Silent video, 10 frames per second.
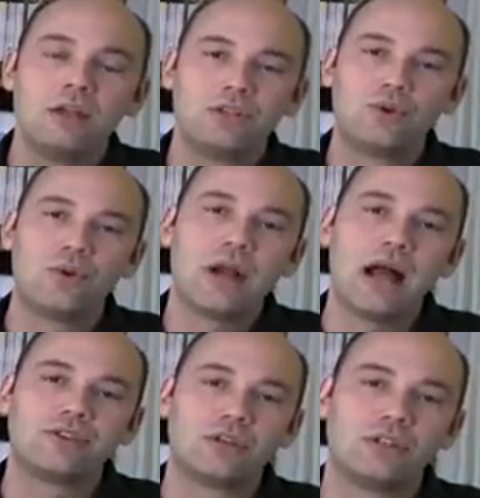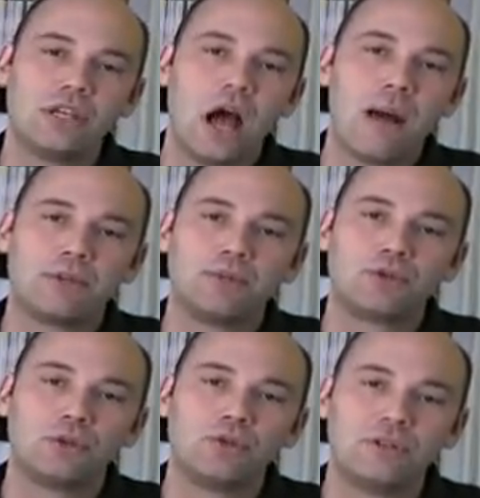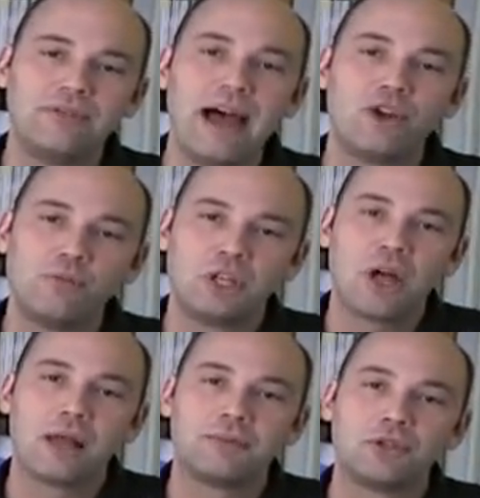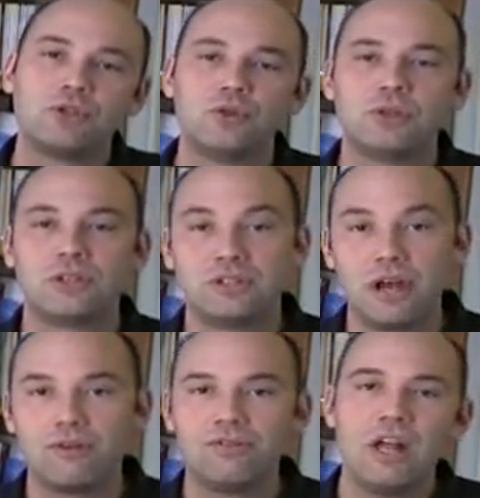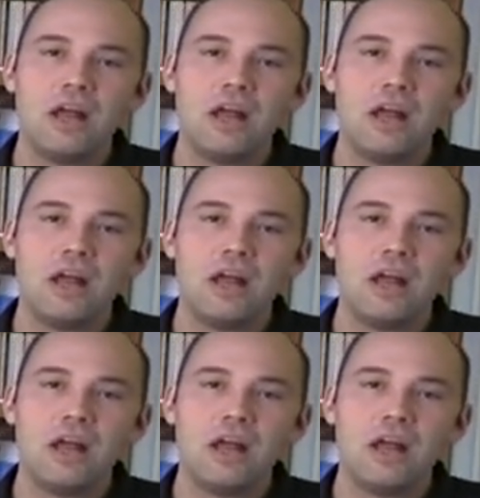store not just the optimal solution value, but the optimal solution itself.